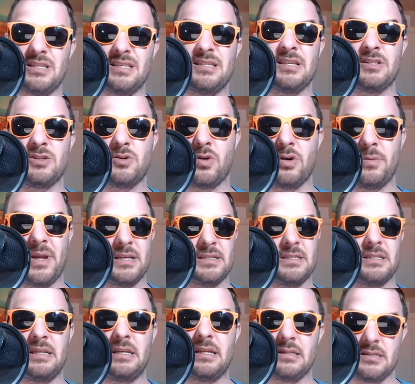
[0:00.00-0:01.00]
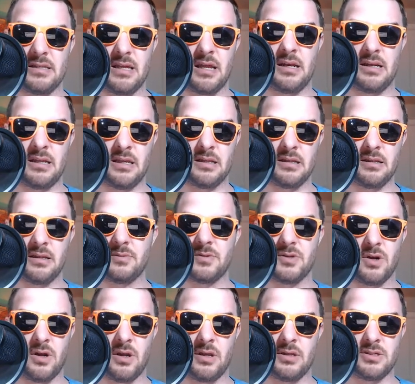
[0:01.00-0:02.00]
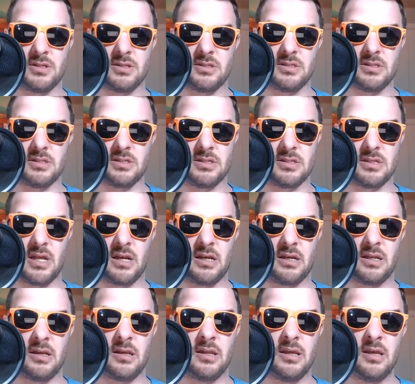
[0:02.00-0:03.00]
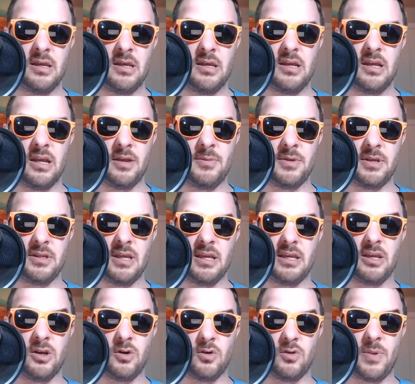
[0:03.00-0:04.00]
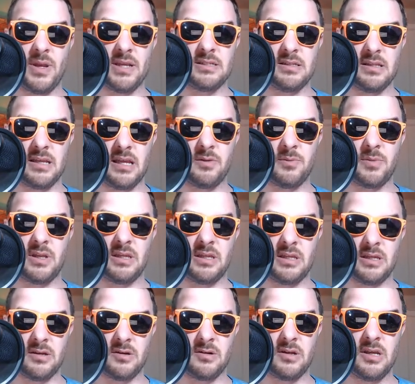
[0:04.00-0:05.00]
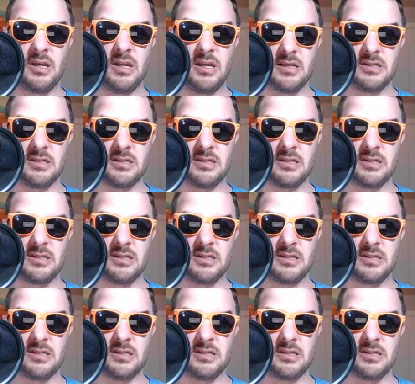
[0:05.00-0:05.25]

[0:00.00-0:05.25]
It says quarterback's a need. It's not a need. I'm sorry, it's just not a need. I mean, they could go with basically anybody here.